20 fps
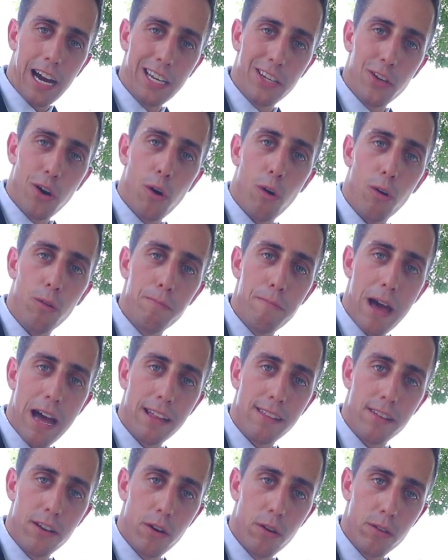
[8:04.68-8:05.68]
I told
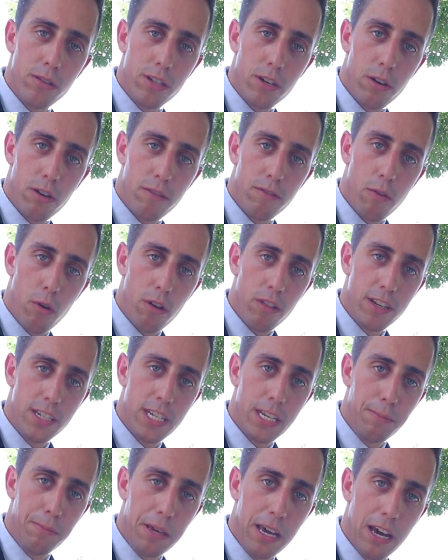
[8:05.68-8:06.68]
Matt004 the
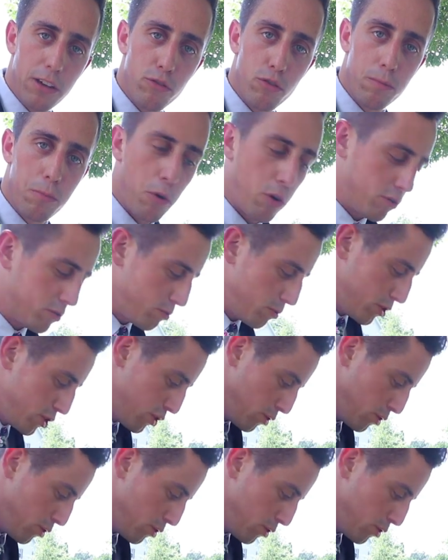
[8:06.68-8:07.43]
TPS reports were